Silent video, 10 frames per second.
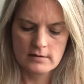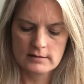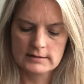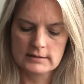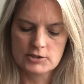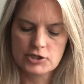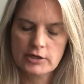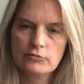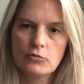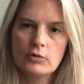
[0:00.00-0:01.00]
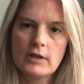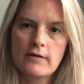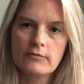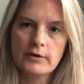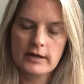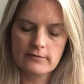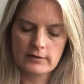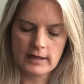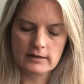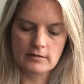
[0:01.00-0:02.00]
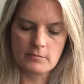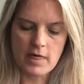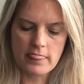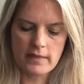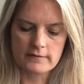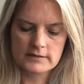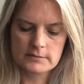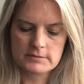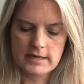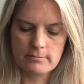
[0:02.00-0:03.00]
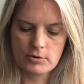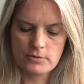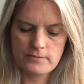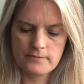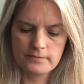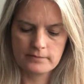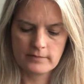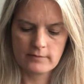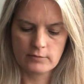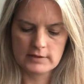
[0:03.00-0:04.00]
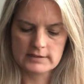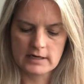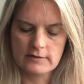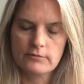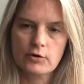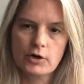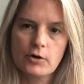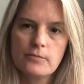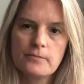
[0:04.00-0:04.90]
This is a general love reading for the end of the month of September for the sign of Virgo.